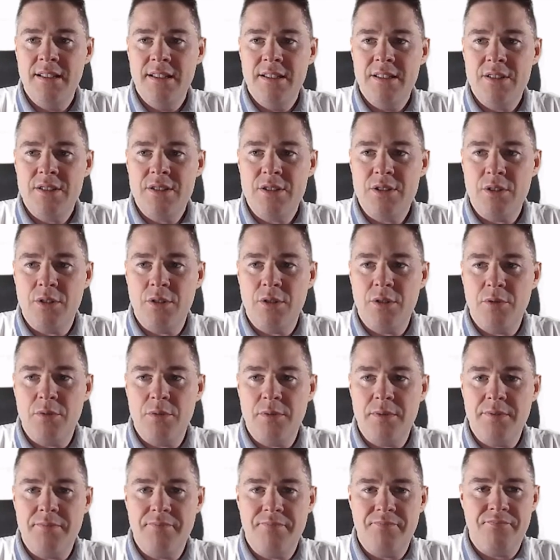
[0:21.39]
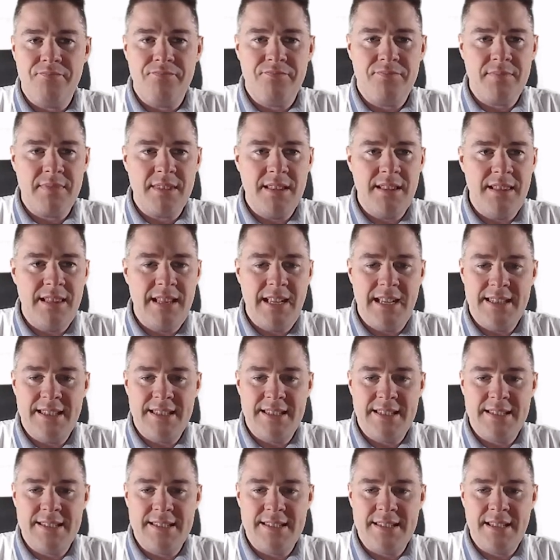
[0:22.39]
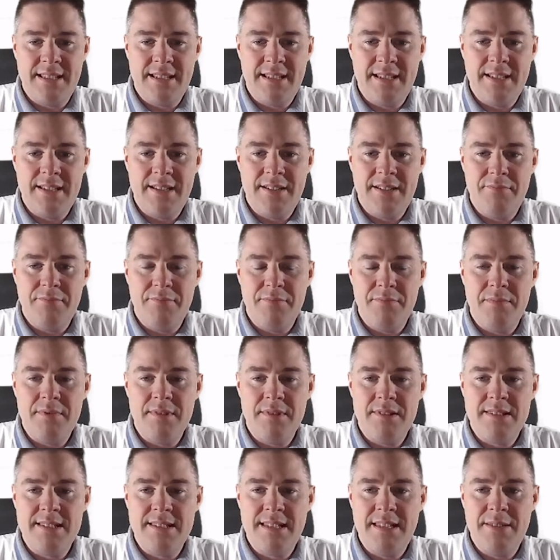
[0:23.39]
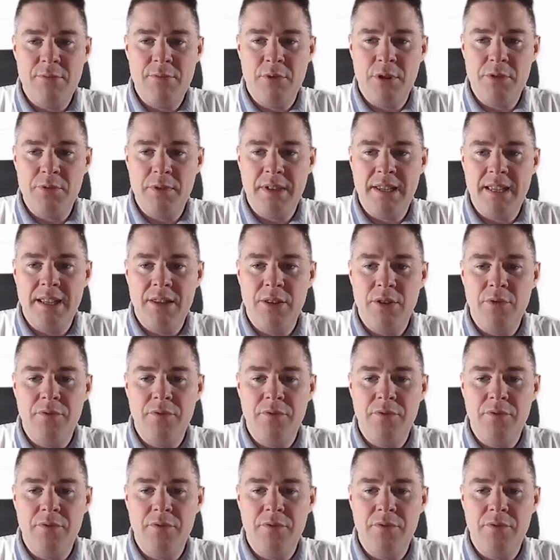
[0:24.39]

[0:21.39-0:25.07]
So let's see what we can do